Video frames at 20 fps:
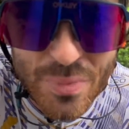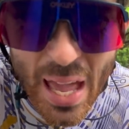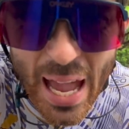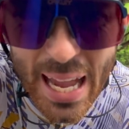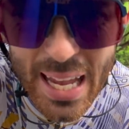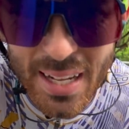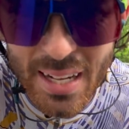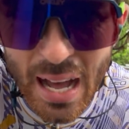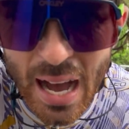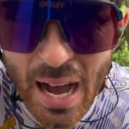
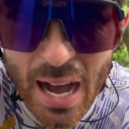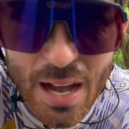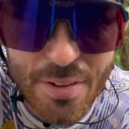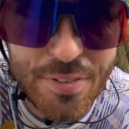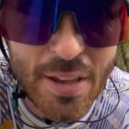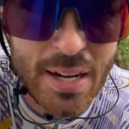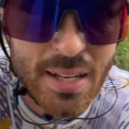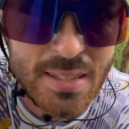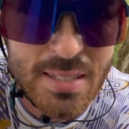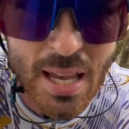8.5
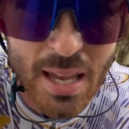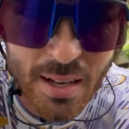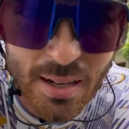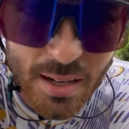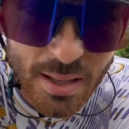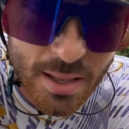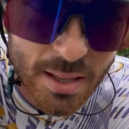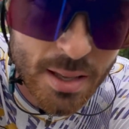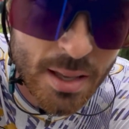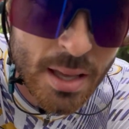out of 10.
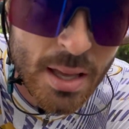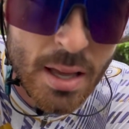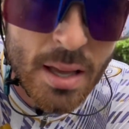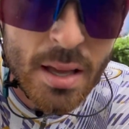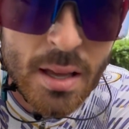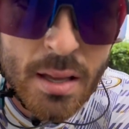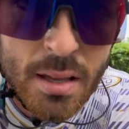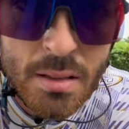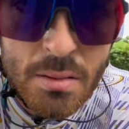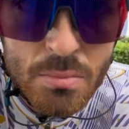
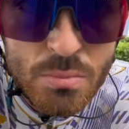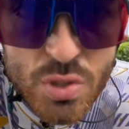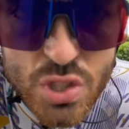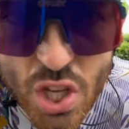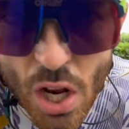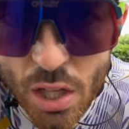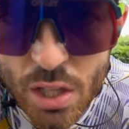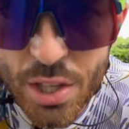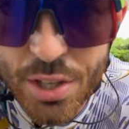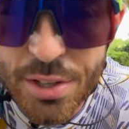
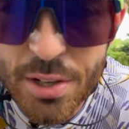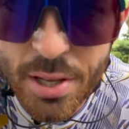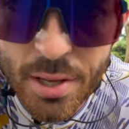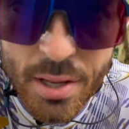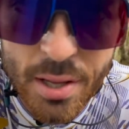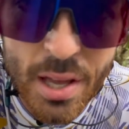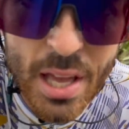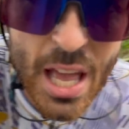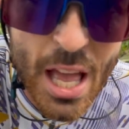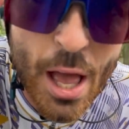Solid.
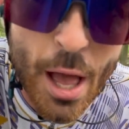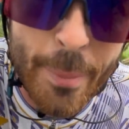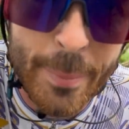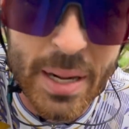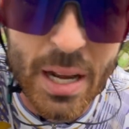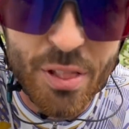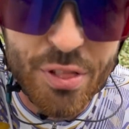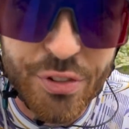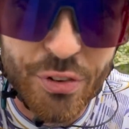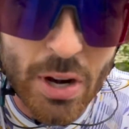I mean,
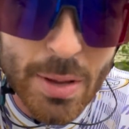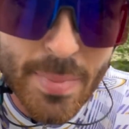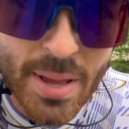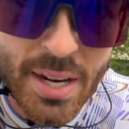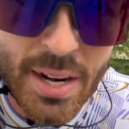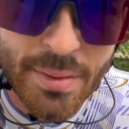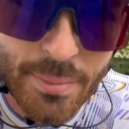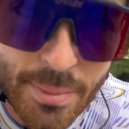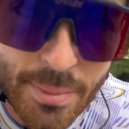a 3 minute